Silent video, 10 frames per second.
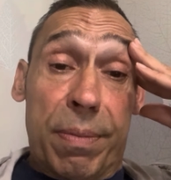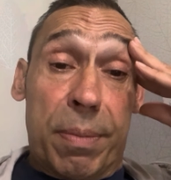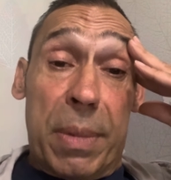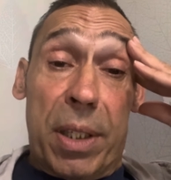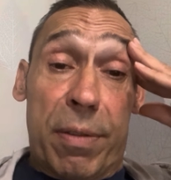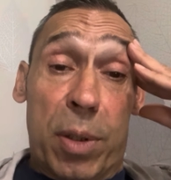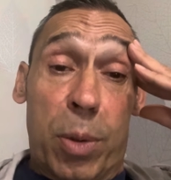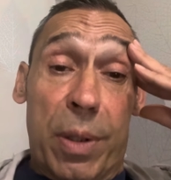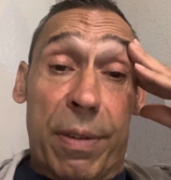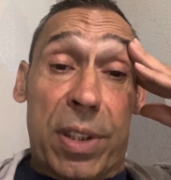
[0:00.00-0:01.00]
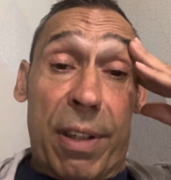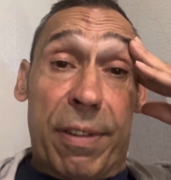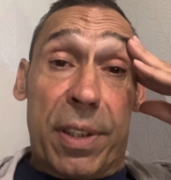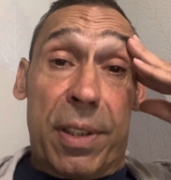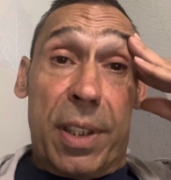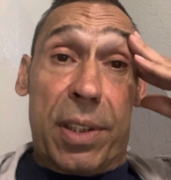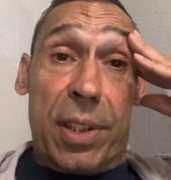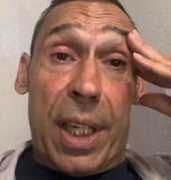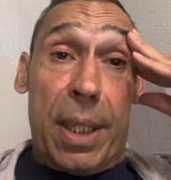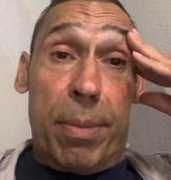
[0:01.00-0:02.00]
Many of you have suffered this
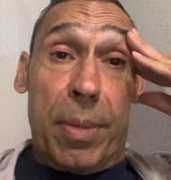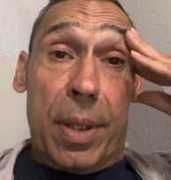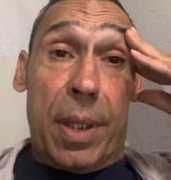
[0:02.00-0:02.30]
same